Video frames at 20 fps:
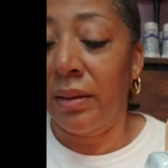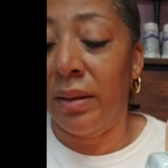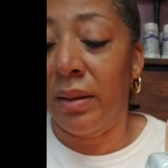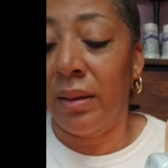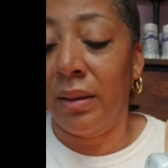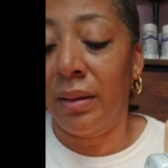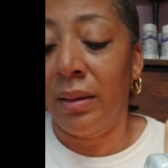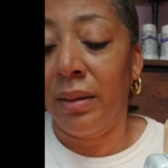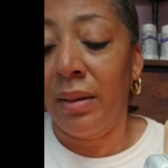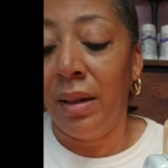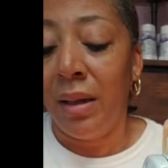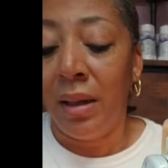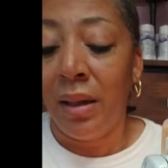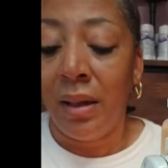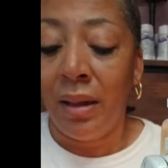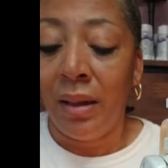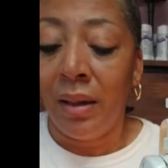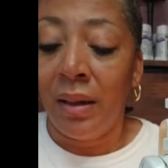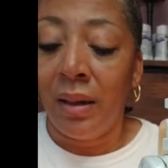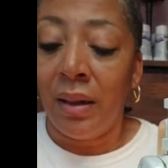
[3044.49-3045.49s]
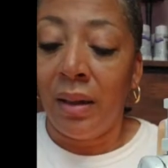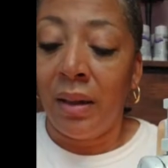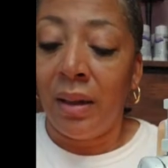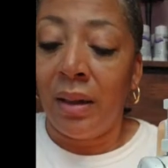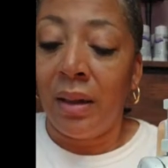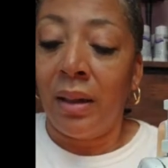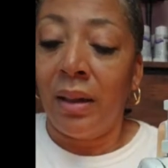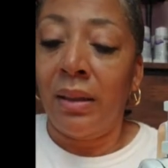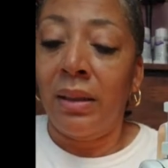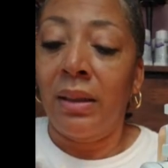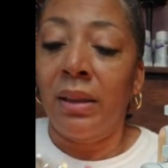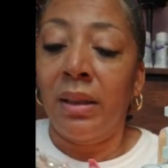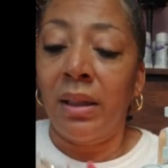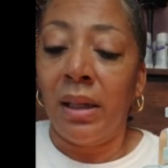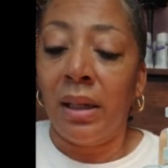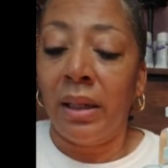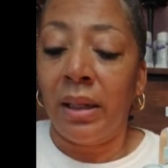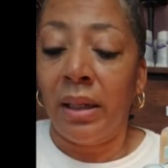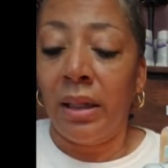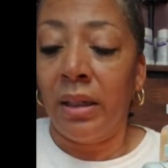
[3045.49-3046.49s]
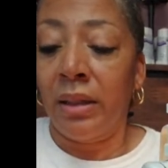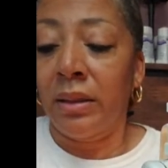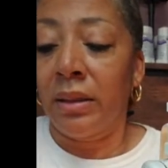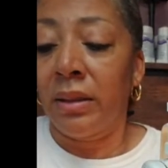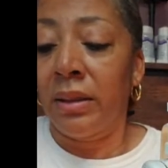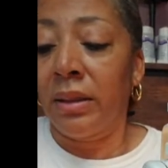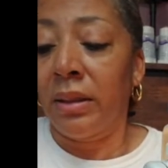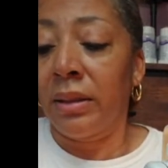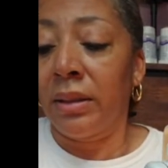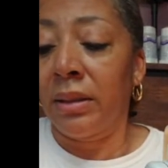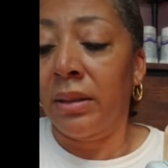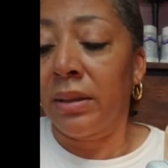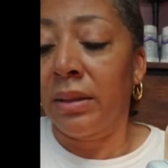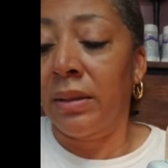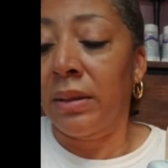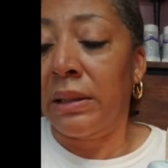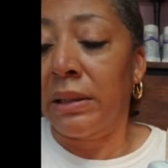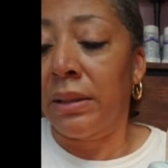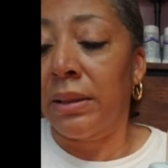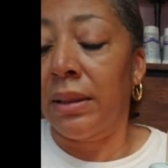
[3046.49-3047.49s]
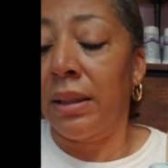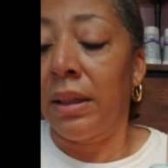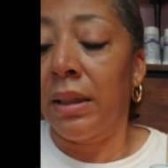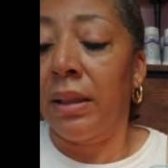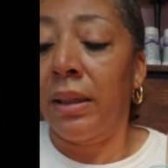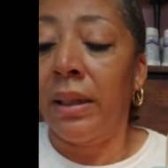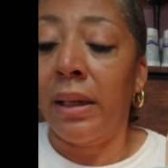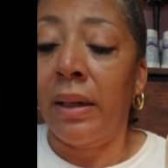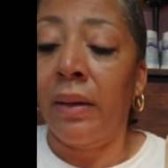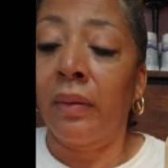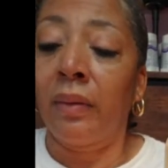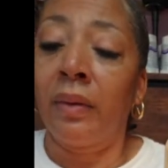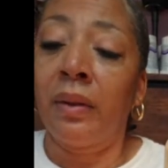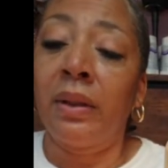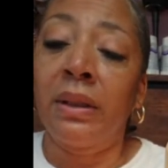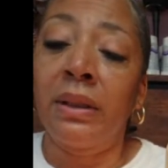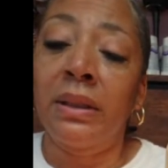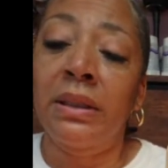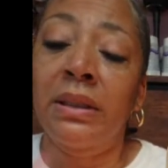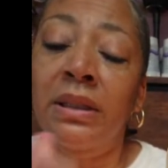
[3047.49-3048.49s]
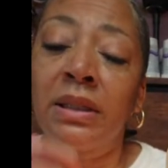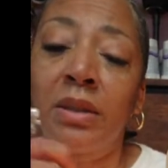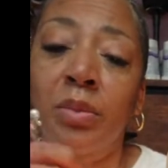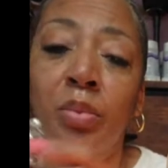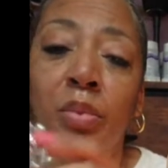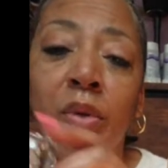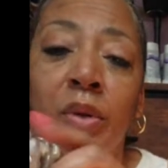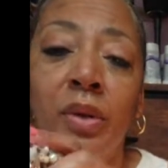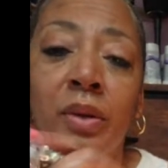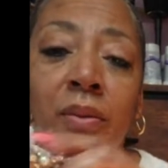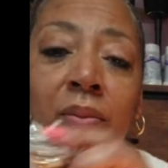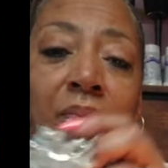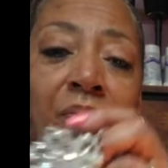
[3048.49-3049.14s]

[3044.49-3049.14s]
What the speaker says: I did not catch this. Now the zipper,